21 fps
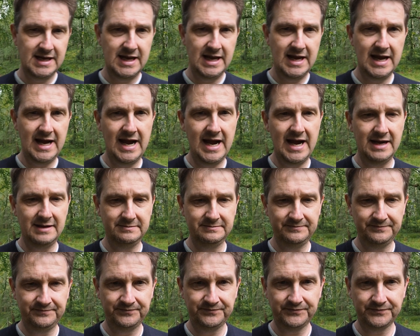
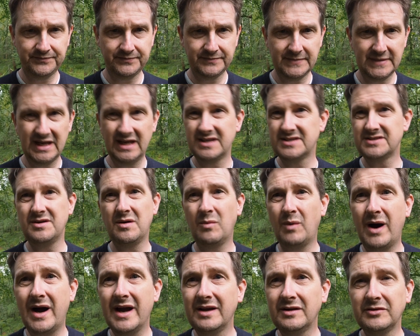It's not
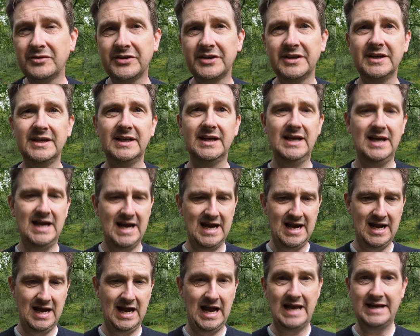wild,
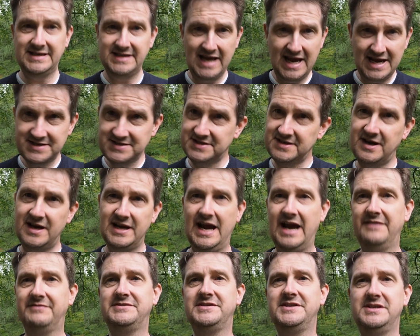and yes, I
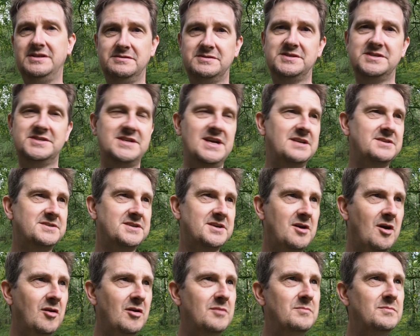have to use the center
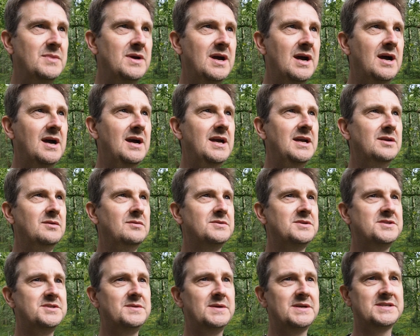column in order
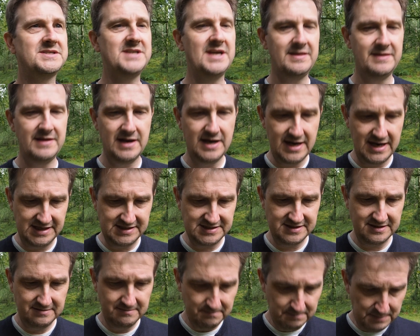to extend the height,
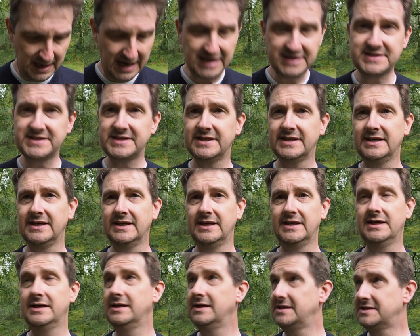but
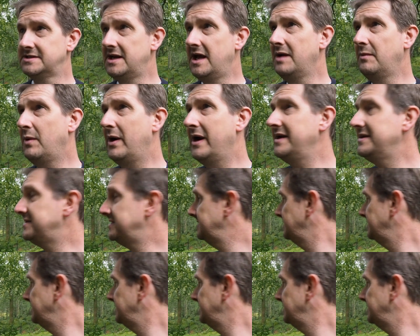it's lightweight,